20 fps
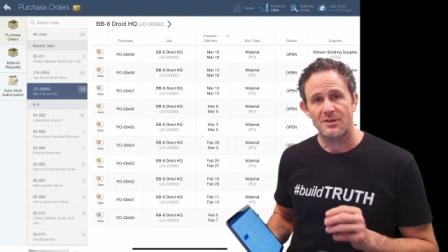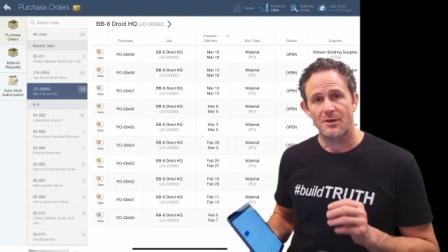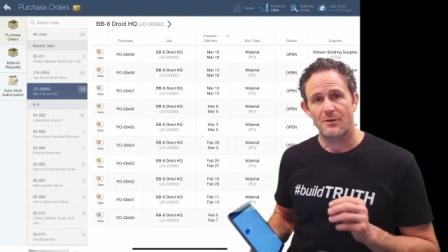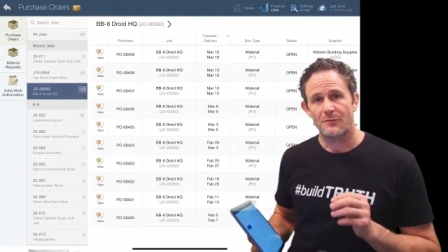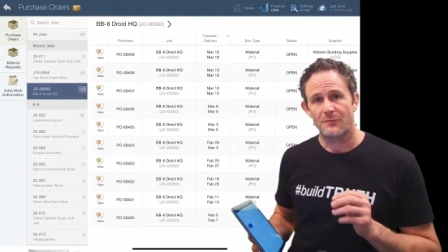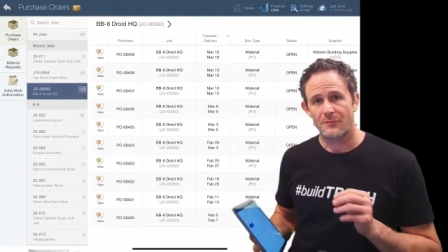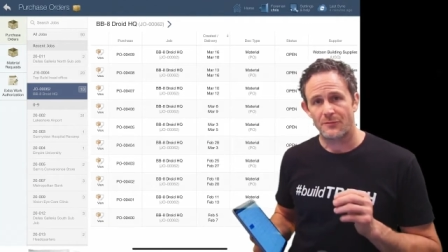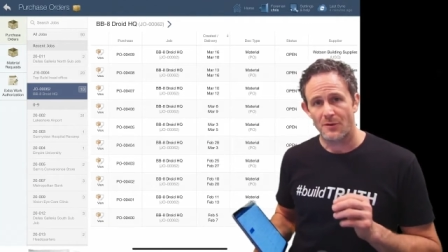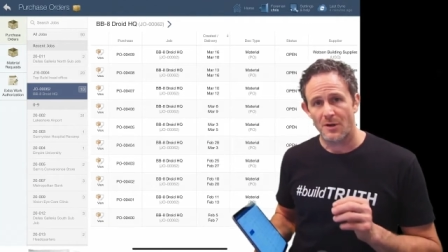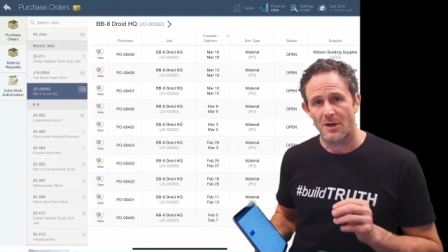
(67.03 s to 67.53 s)

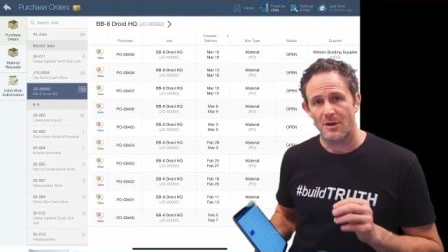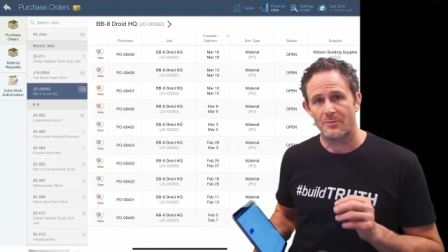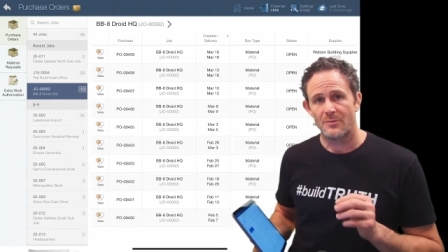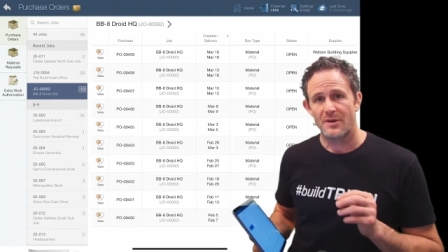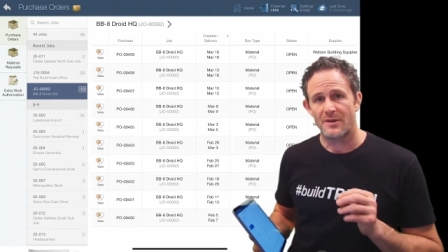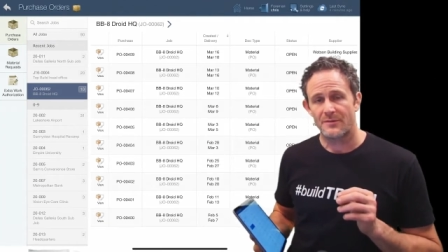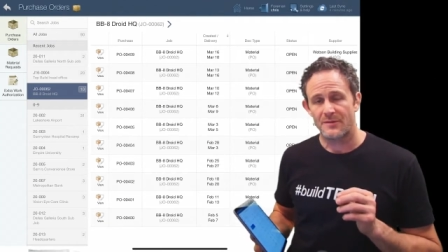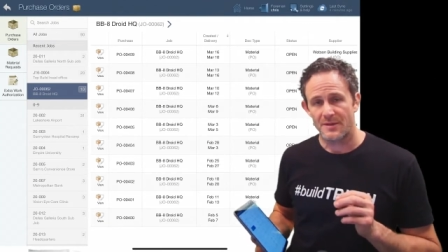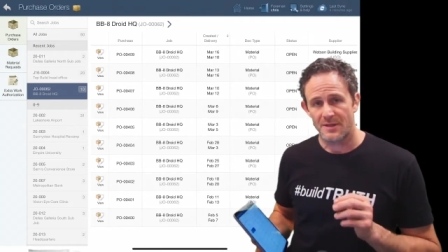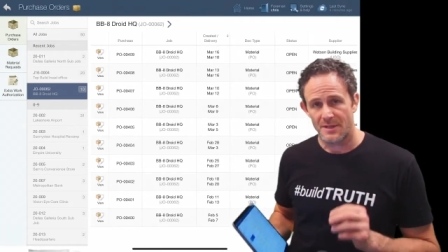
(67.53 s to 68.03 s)
from
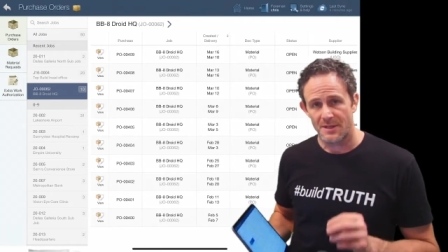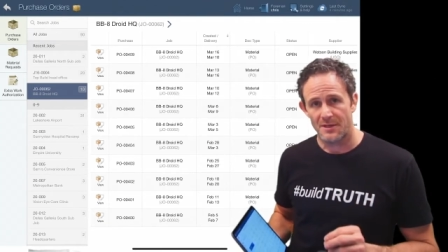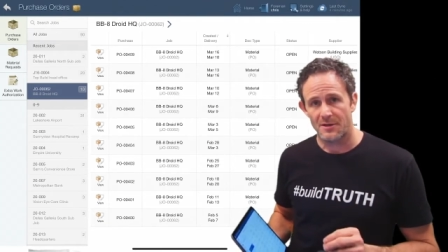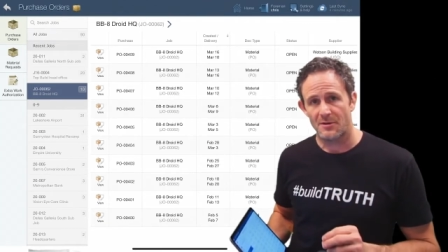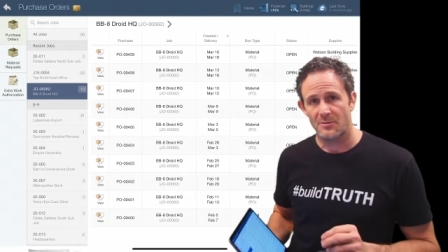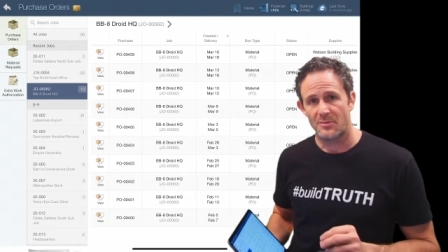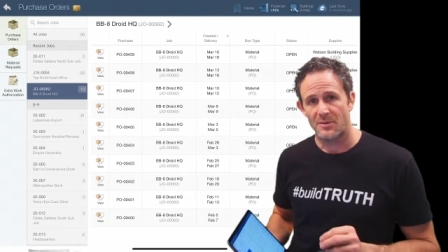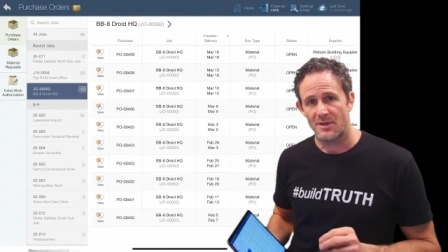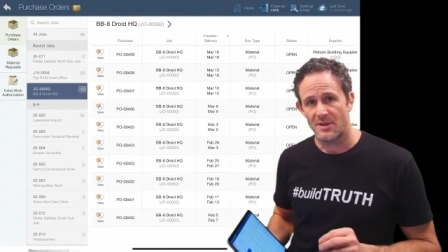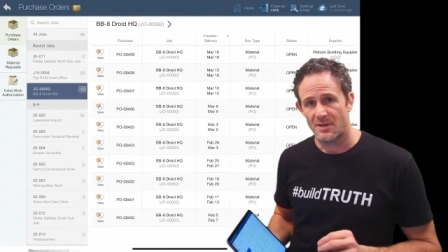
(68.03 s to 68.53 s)
the
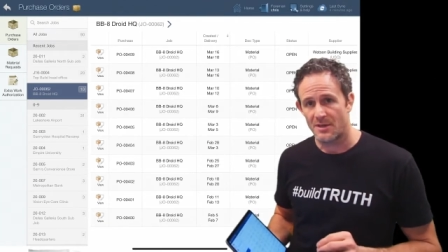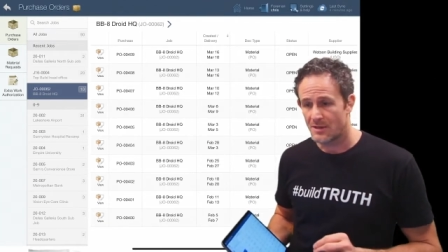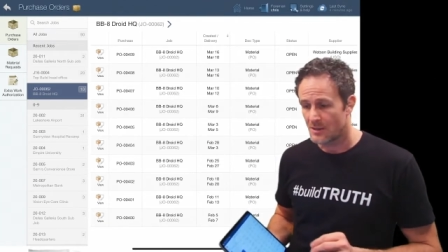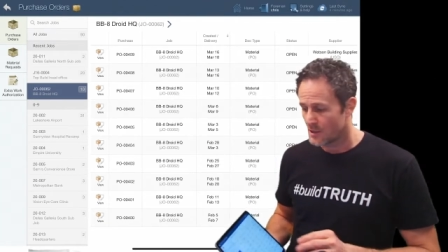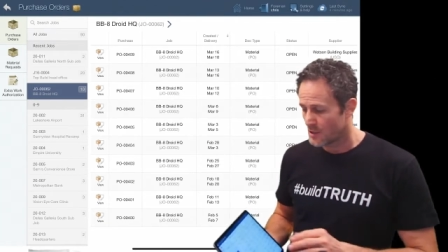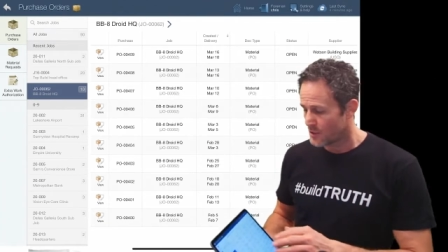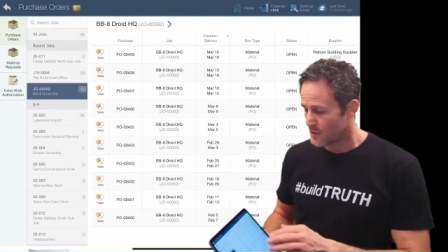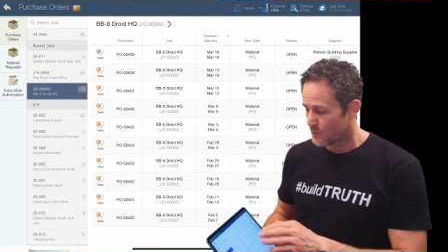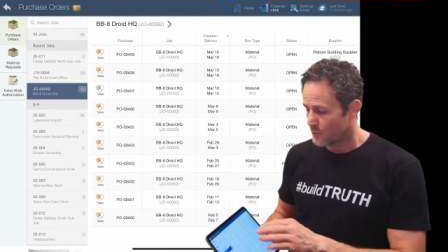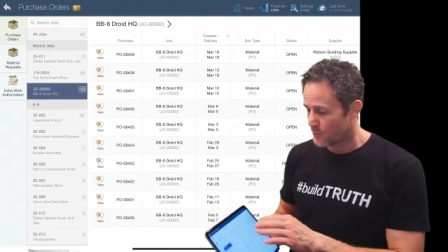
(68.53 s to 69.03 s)
ERP
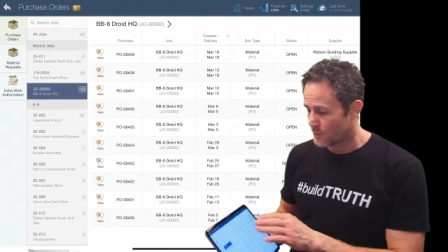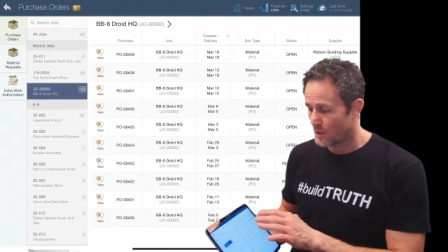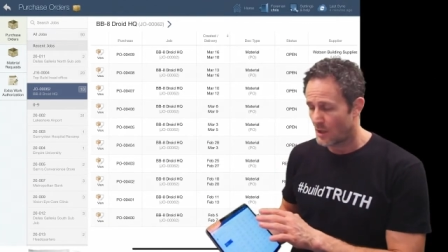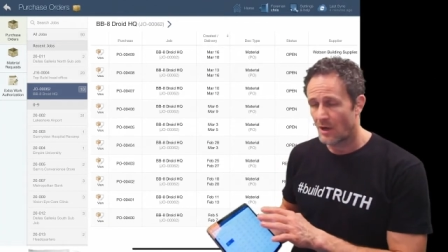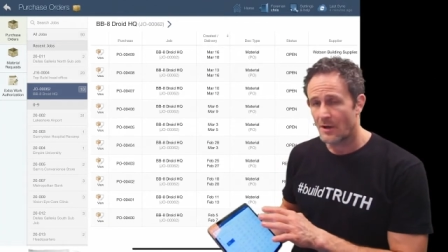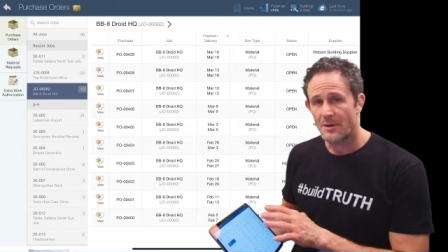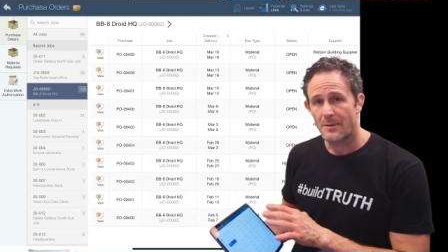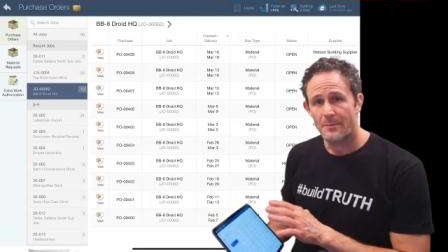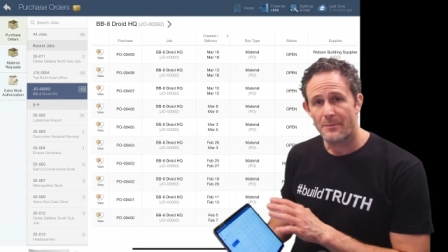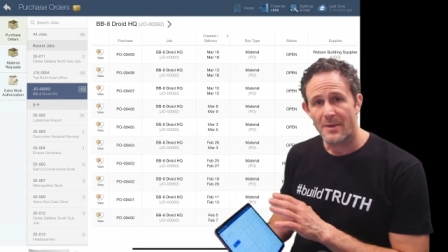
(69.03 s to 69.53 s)
will
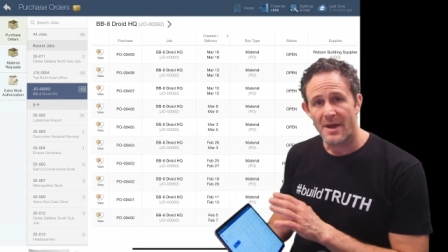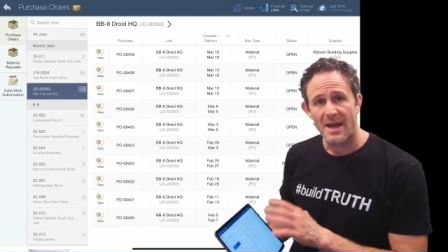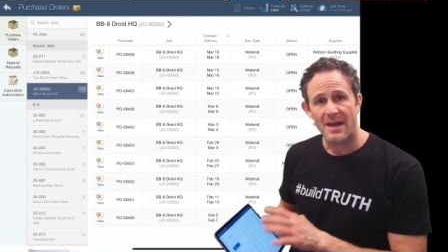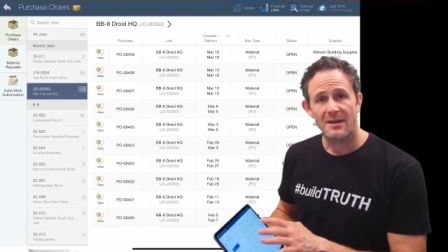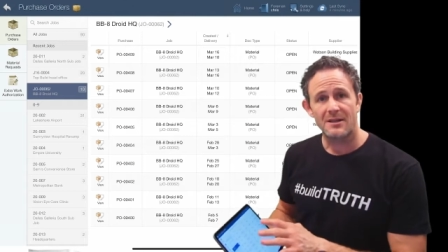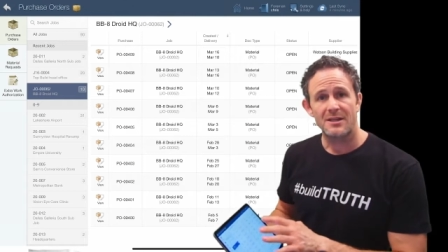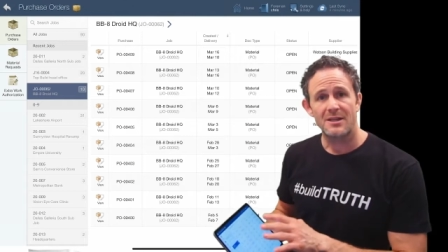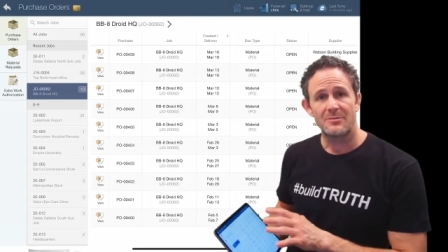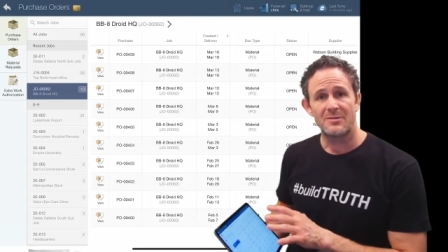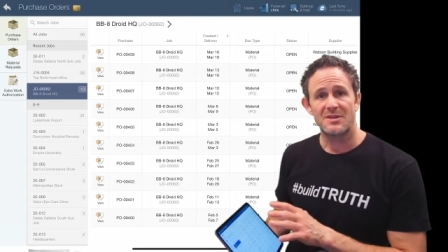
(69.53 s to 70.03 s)

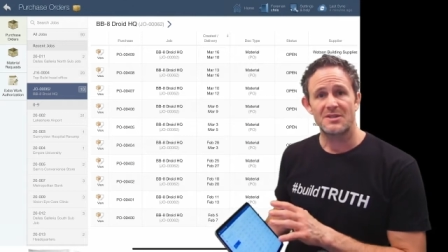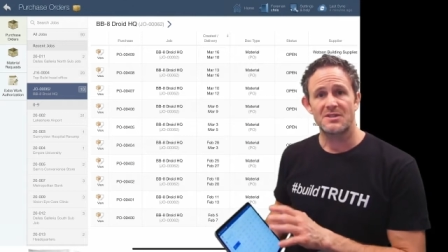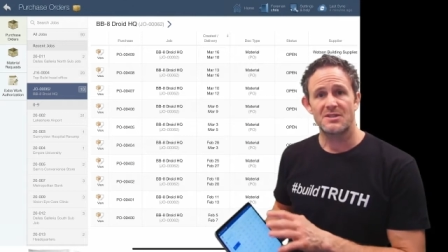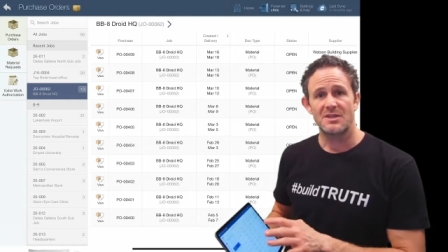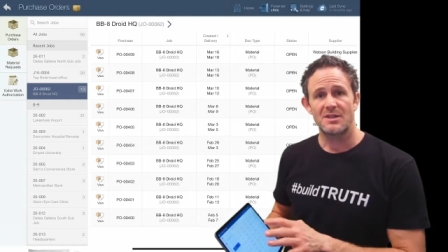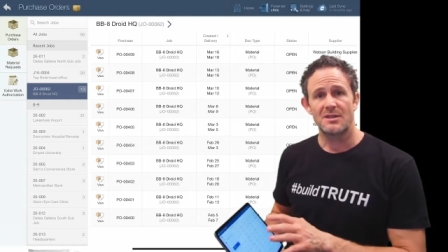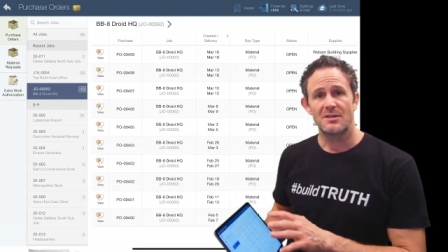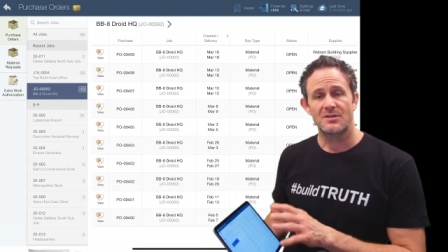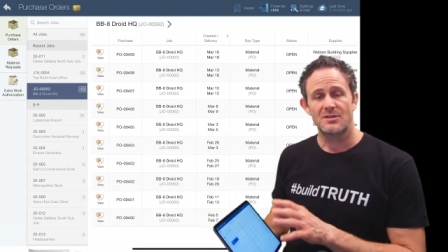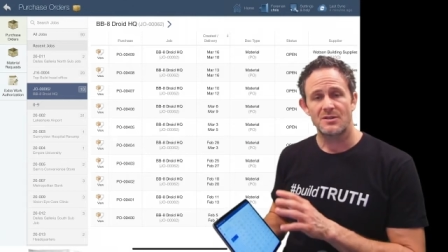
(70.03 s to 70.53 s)
automatically be
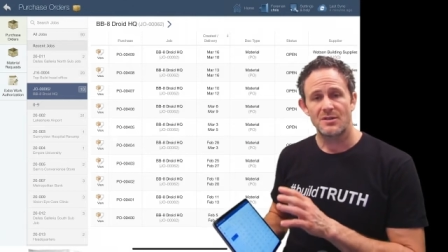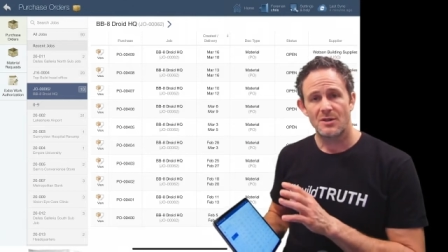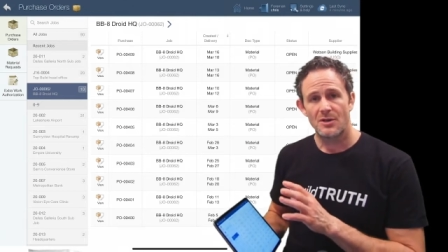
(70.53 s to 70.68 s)
synced